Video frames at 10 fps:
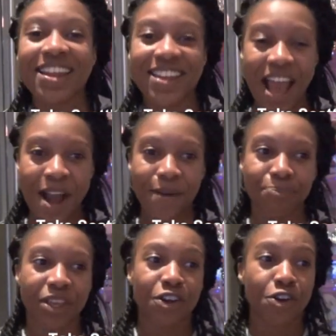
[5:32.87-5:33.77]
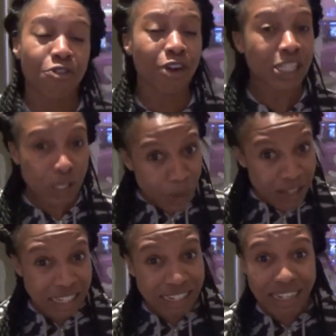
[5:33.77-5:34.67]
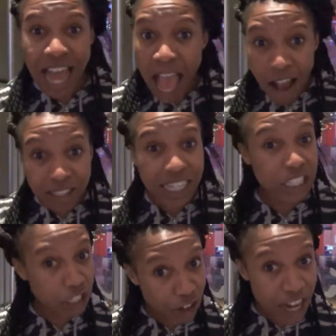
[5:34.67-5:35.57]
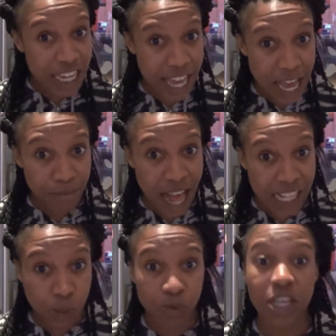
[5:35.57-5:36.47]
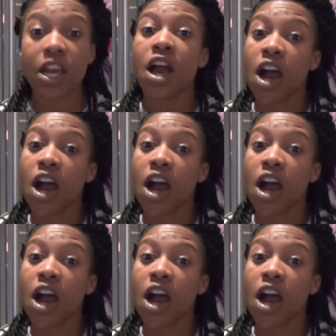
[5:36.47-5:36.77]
Now, Russell Wilson didn't have such a great game last week.